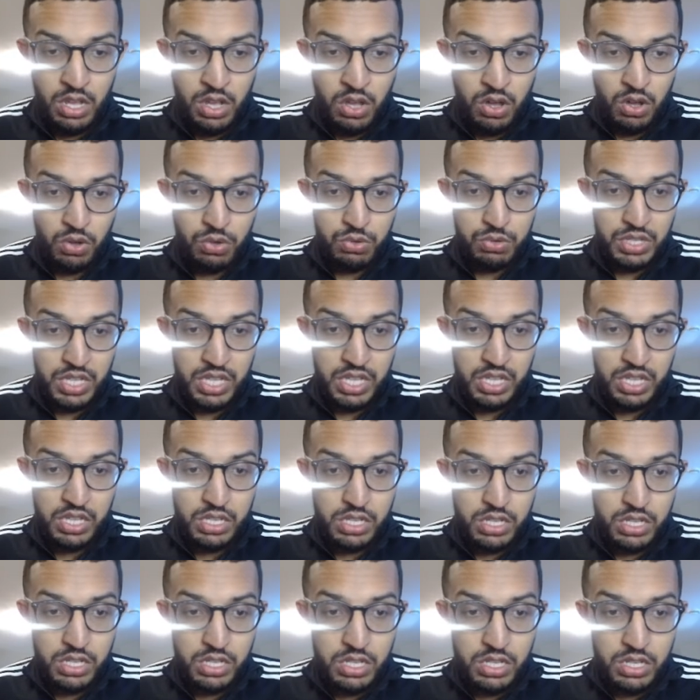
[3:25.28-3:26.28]
Okay.
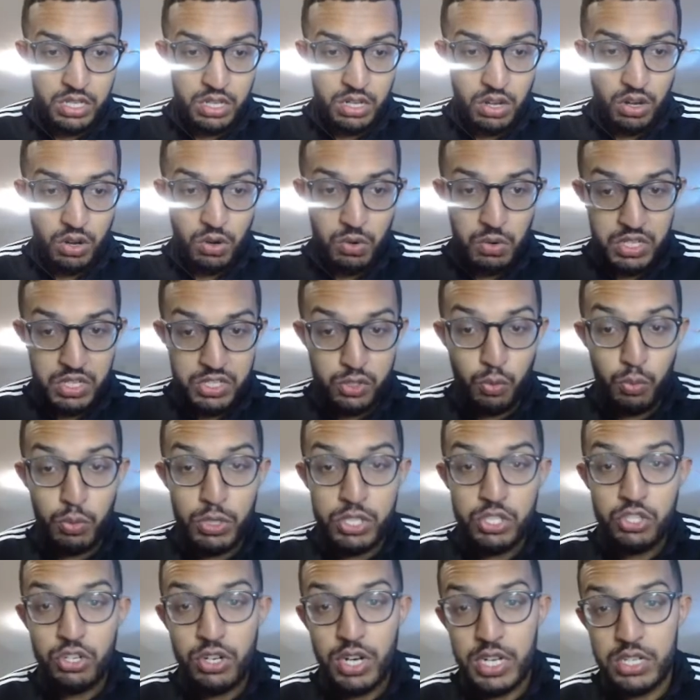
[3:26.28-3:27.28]
Alright, so what
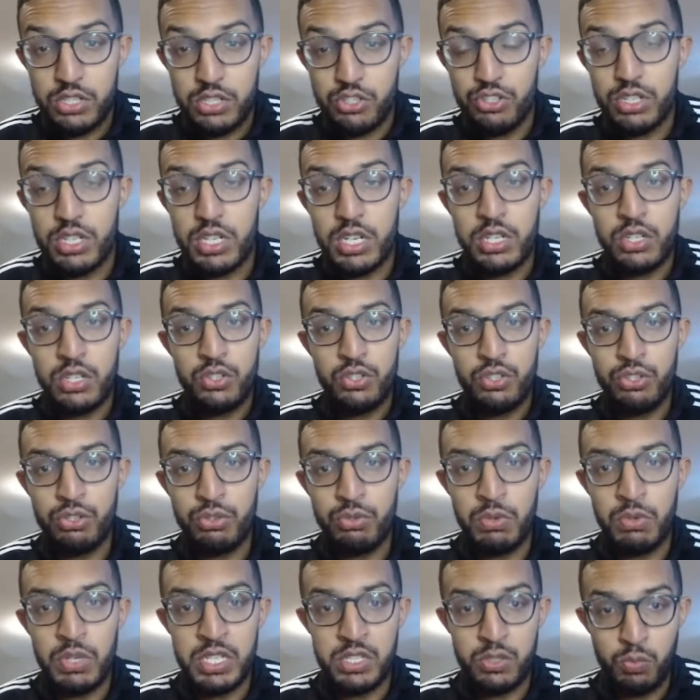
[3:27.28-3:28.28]
you're actually going to do
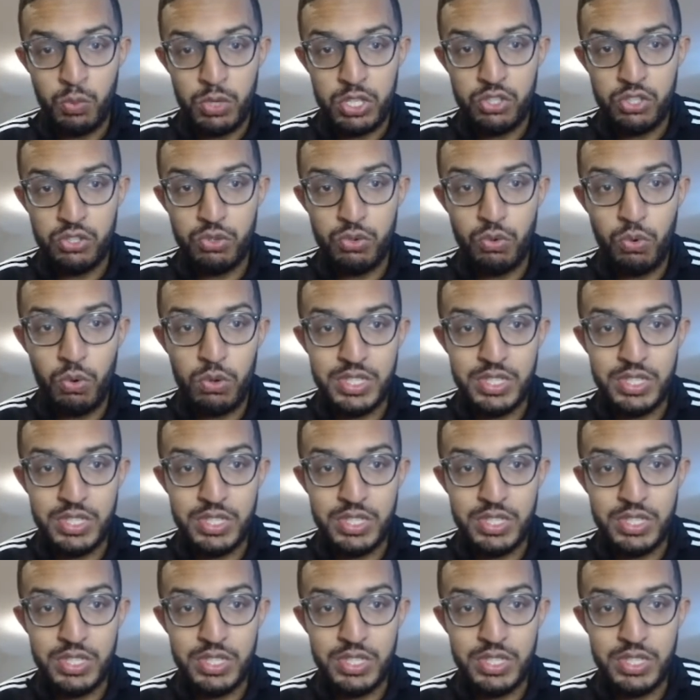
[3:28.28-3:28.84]
is once you go on